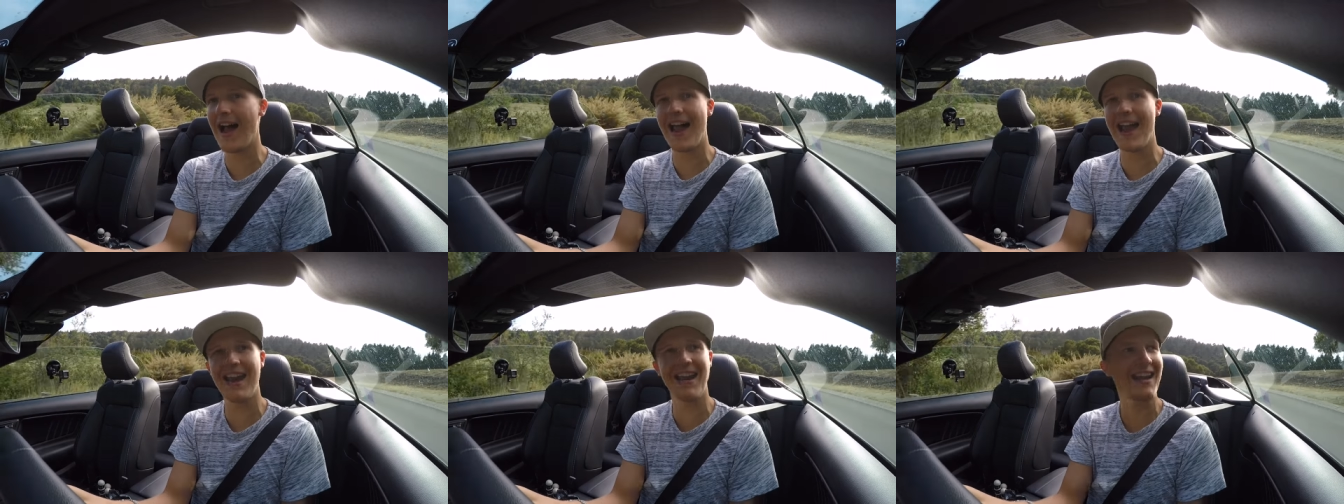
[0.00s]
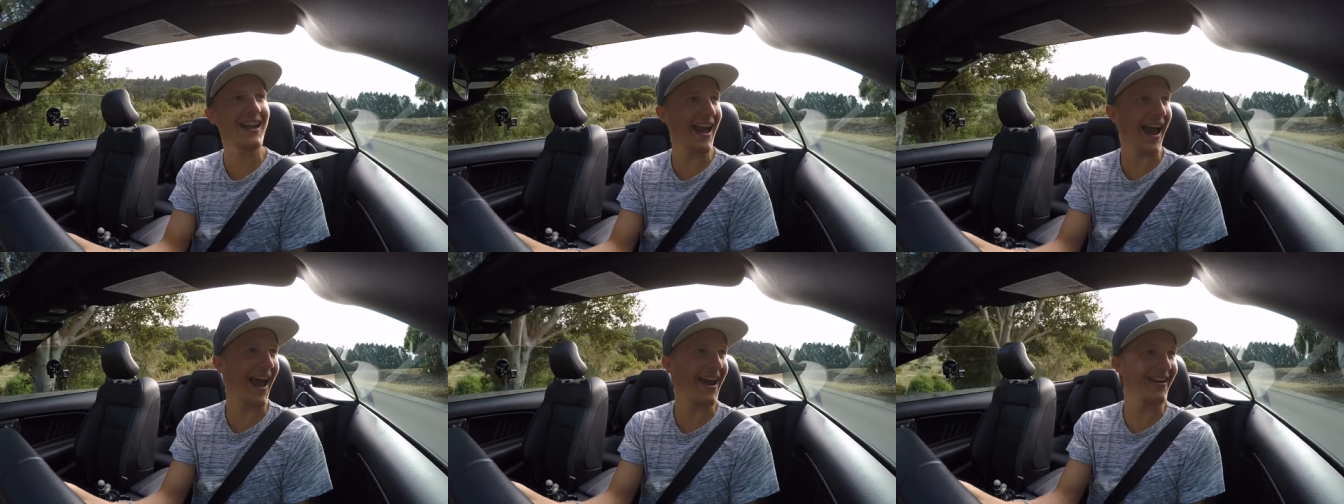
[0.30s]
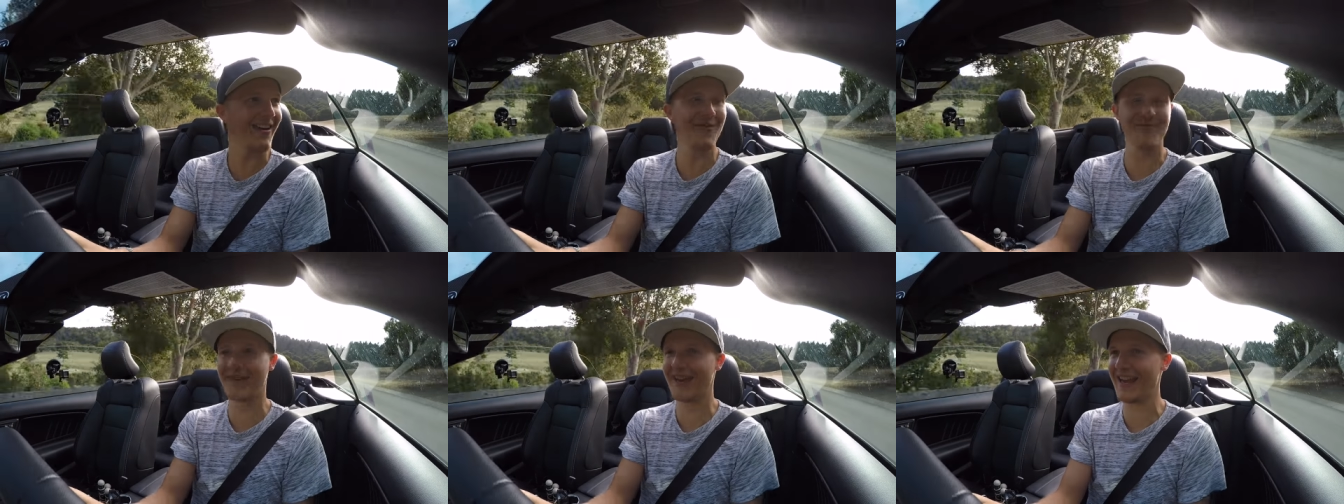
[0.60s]
I
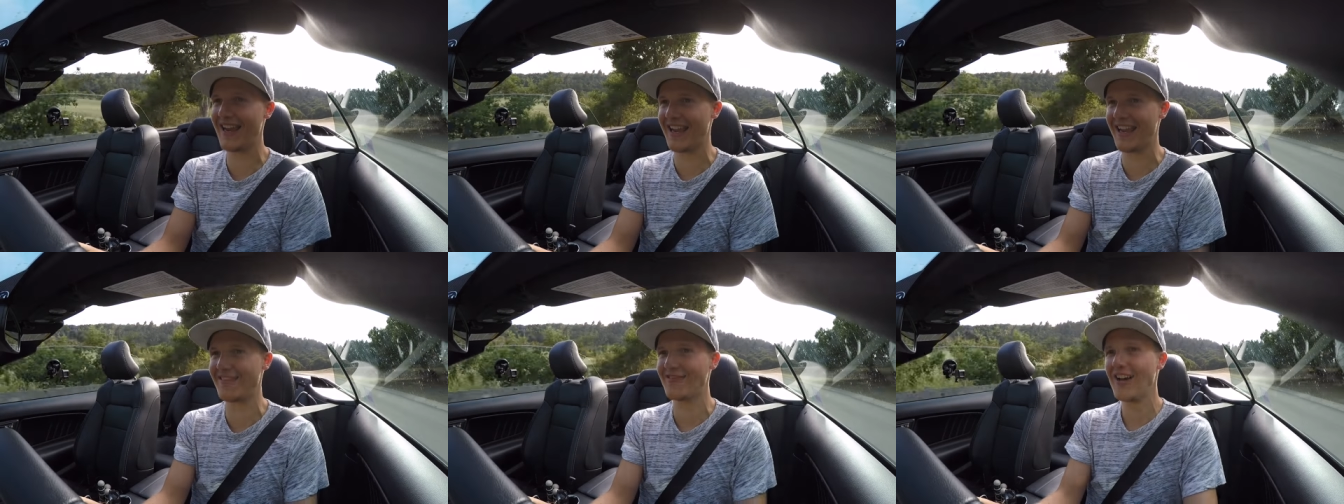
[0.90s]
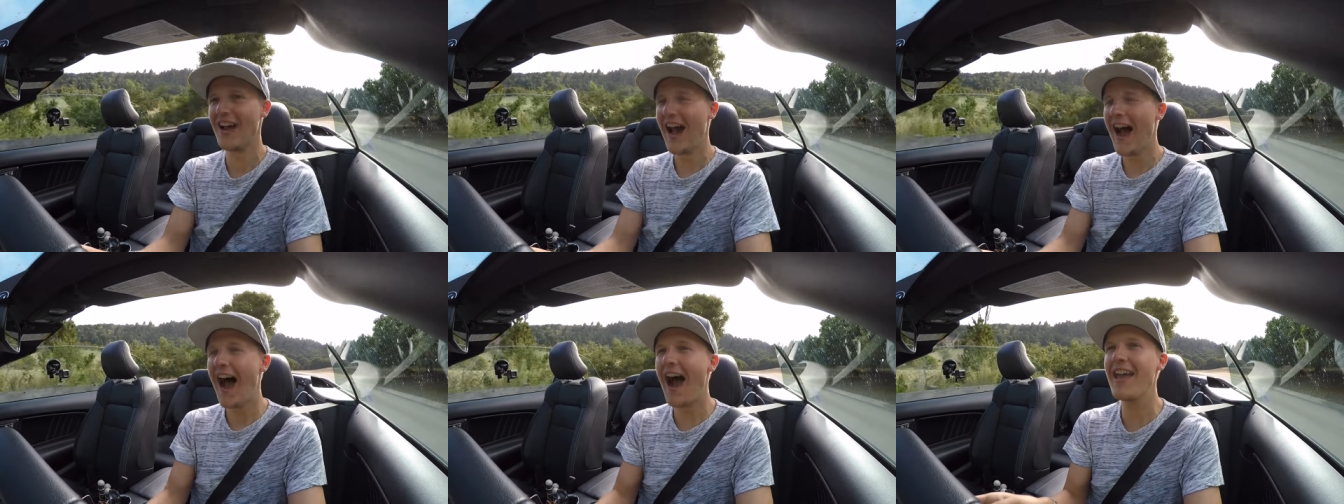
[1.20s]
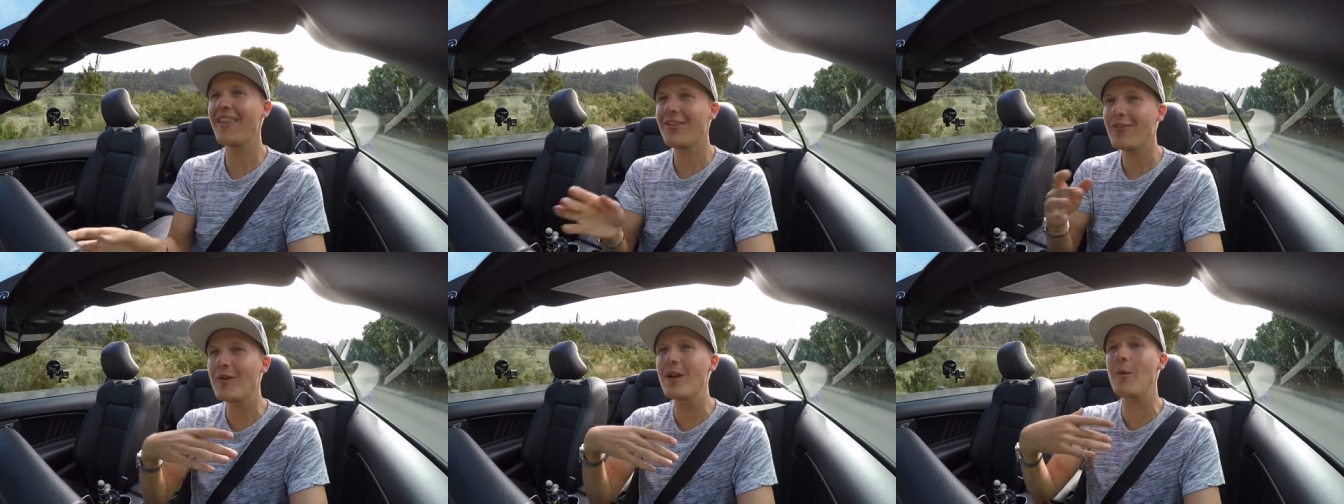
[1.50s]
cannot believe.
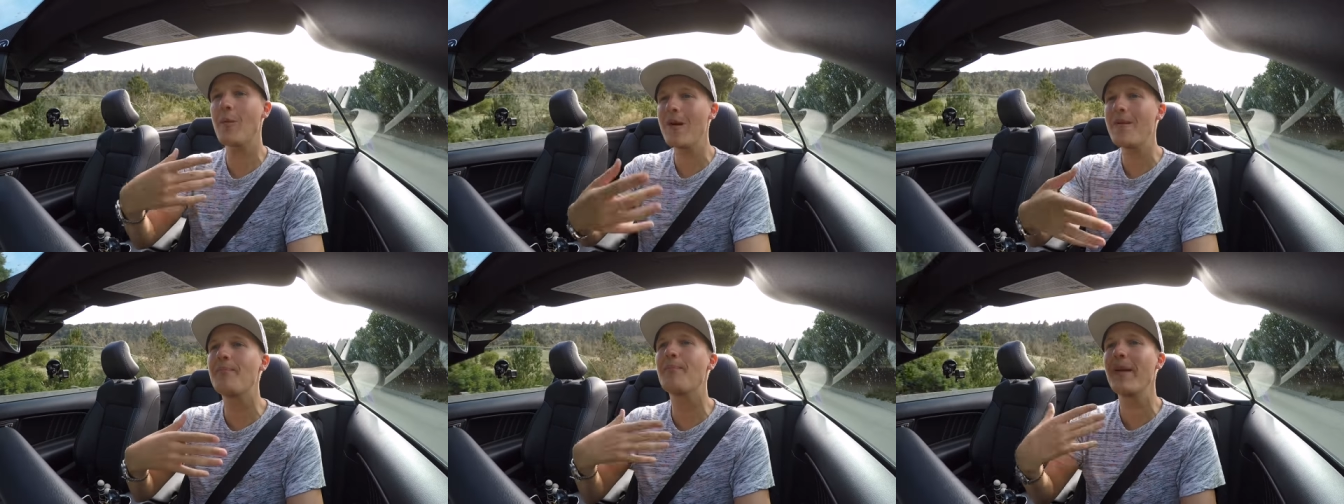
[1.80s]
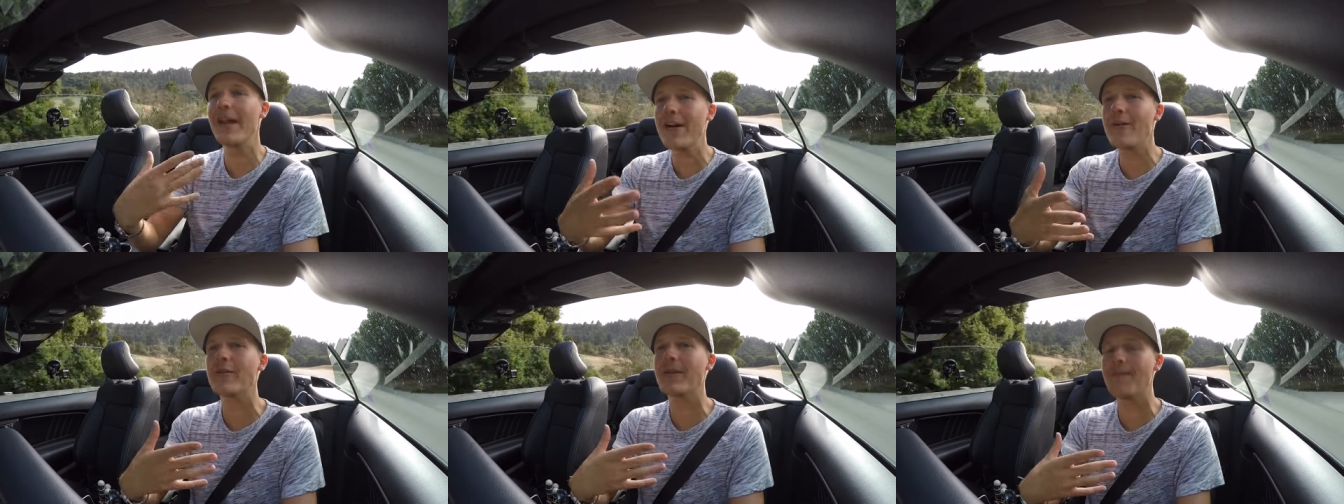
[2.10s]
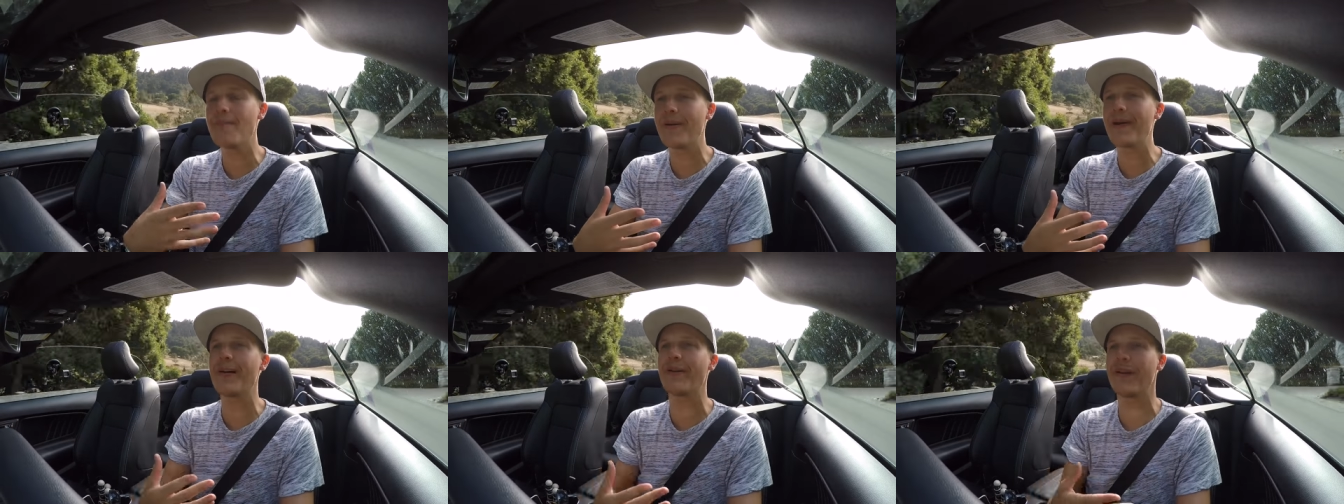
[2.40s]
I thought it would build
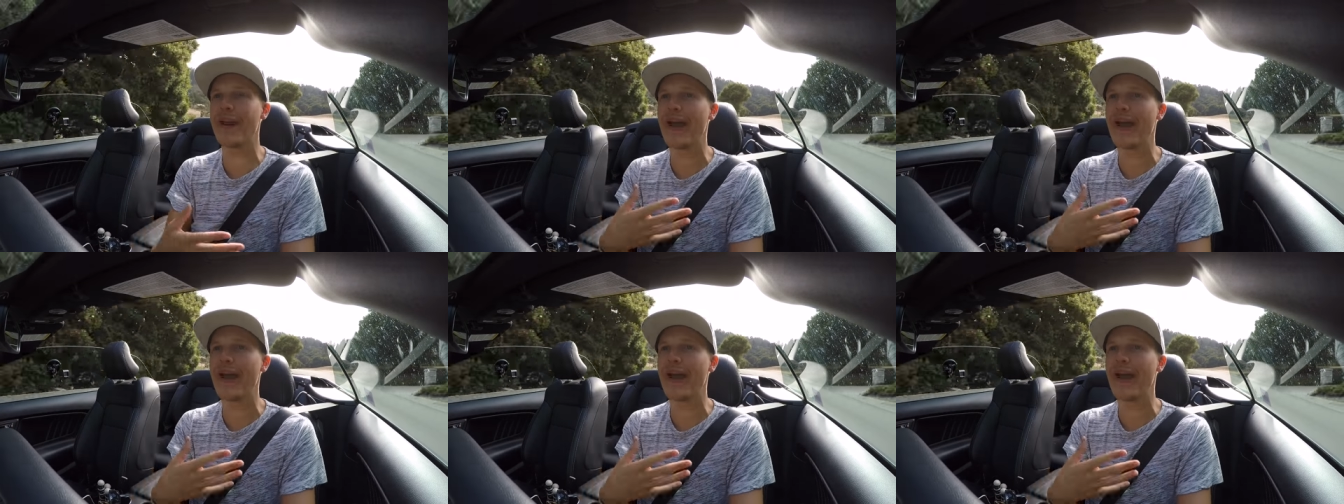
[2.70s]
and build,